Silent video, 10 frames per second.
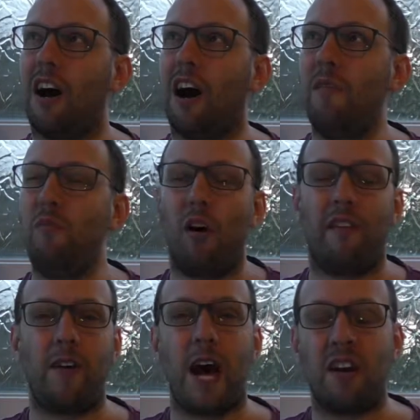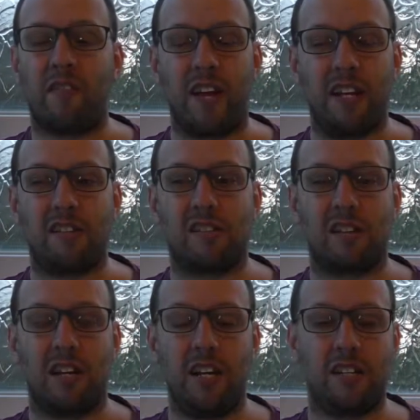I'm not a fan of
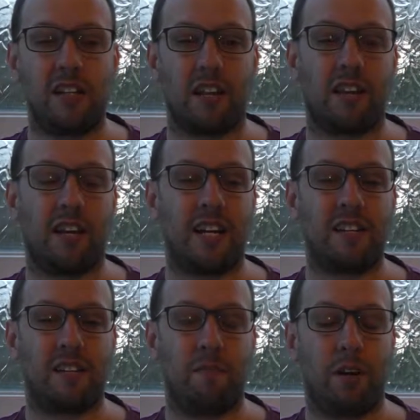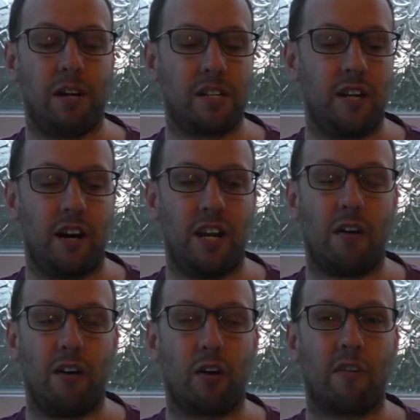his. It's nothing against him personally. I
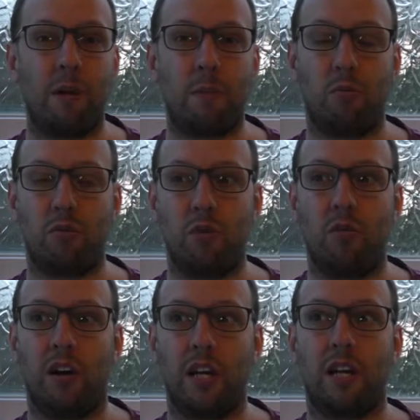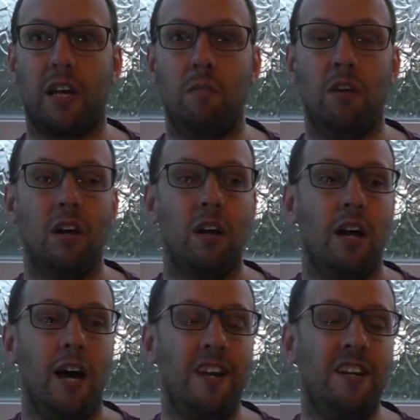know a lot of people do like him.
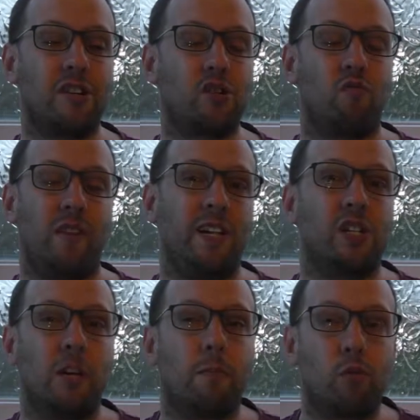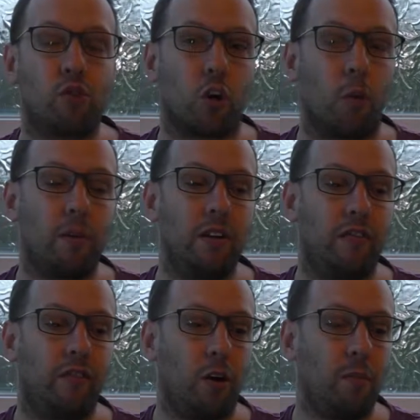He does a reasonable job in the
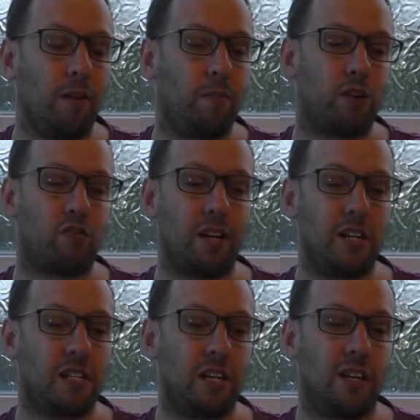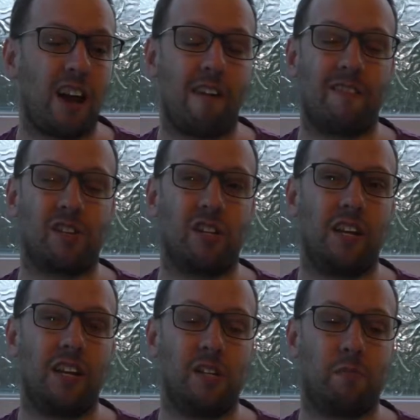film. He portrays the character
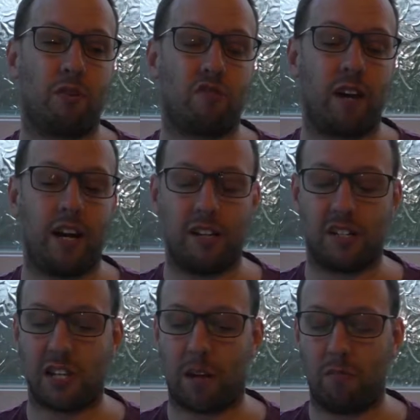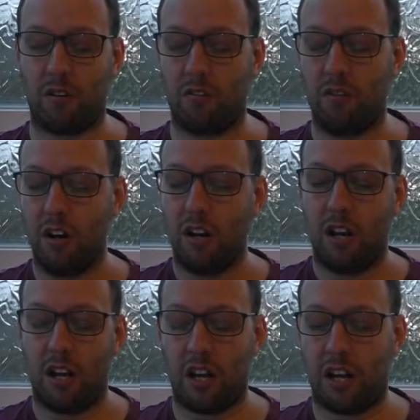that he's portraying, Samuel,
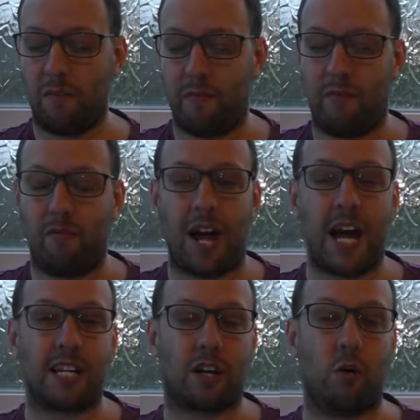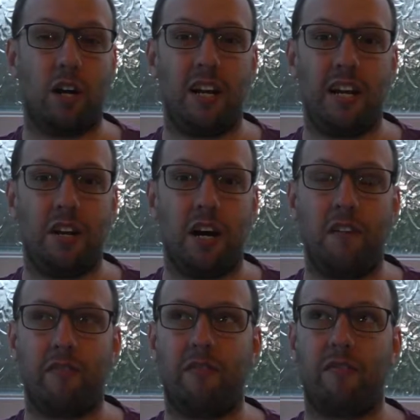adequately
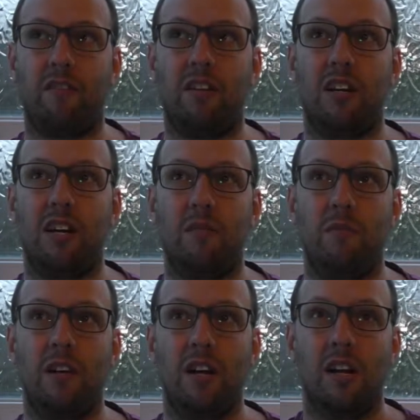enough. You know,